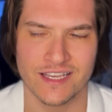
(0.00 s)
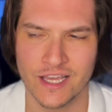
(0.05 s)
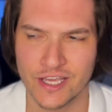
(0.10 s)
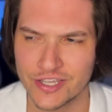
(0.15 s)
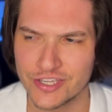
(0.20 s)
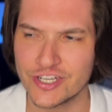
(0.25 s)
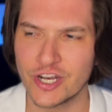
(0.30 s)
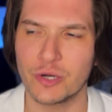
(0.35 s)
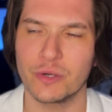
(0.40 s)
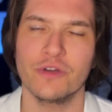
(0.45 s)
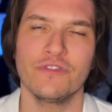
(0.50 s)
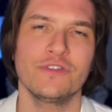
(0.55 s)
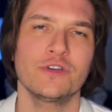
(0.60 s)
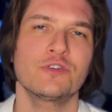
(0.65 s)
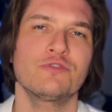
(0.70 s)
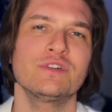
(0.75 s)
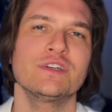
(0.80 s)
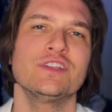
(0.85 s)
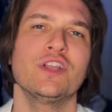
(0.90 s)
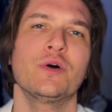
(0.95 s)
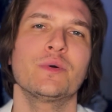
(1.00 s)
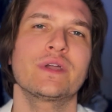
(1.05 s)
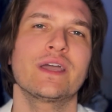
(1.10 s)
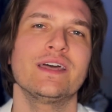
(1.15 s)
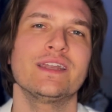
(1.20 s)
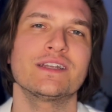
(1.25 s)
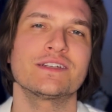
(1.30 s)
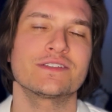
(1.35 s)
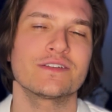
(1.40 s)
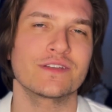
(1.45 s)
You know, if you're
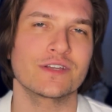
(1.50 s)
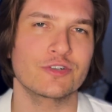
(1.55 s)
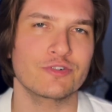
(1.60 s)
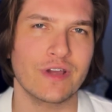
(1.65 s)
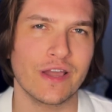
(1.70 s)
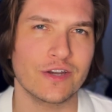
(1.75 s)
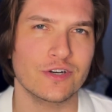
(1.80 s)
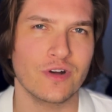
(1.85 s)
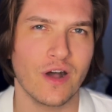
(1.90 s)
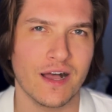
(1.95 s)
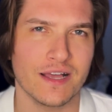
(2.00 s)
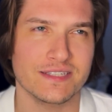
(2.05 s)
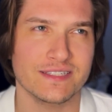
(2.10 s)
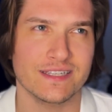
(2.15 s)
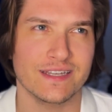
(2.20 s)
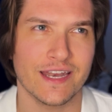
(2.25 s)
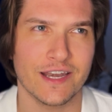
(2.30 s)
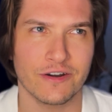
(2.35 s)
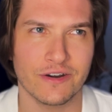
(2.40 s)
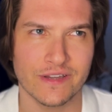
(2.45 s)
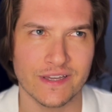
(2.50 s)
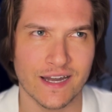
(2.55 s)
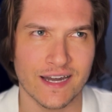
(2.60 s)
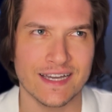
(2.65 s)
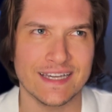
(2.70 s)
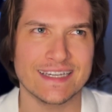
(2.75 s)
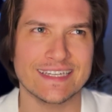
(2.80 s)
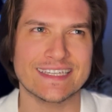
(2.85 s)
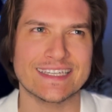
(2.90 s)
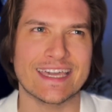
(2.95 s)
relocating to the greater Austin area,
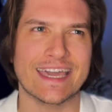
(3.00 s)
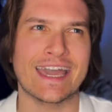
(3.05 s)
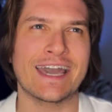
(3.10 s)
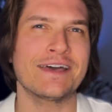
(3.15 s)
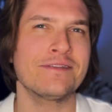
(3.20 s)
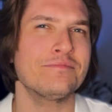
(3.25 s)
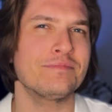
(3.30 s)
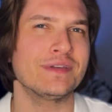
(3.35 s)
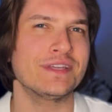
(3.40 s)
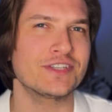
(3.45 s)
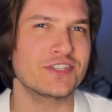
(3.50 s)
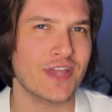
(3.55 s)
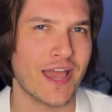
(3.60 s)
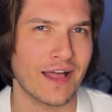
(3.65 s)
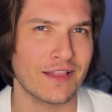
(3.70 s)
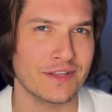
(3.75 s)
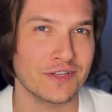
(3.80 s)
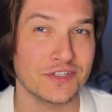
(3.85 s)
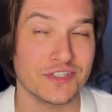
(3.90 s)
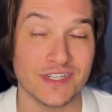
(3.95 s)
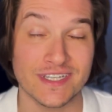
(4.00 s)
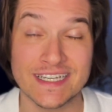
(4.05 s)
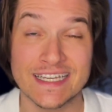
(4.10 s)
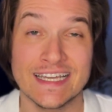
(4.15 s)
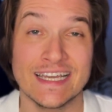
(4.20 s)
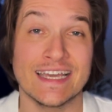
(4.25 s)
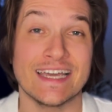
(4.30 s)
it can be challenging,